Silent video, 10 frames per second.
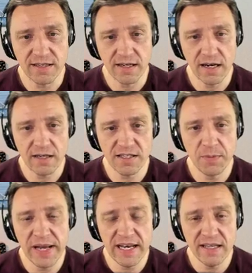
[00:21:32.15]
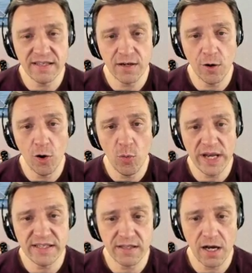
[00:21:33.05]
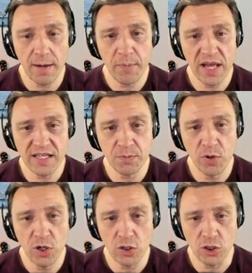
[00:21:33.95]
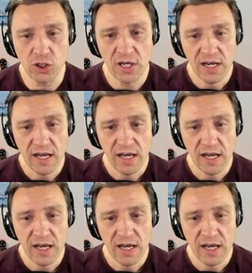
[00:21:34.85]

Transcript: The guards' minions always stop his push.